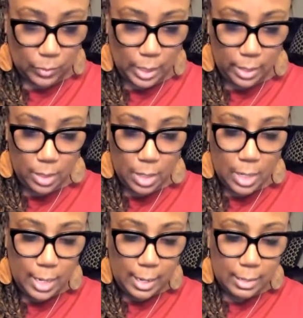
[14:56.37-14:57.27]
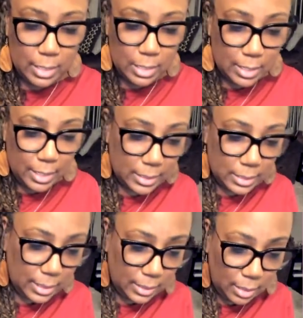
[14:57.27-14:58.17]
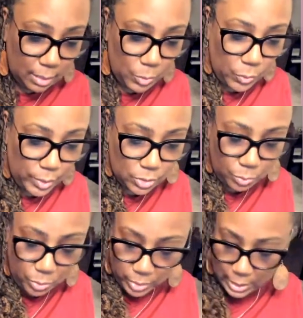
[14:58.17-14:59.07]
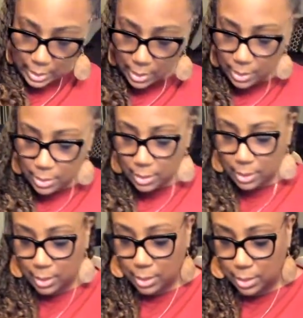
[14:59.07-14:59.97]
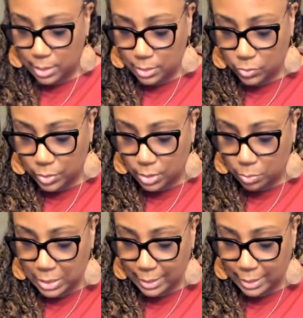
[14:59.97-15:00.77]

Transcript: Okay, and then the next thing that I'm going to put in is going to be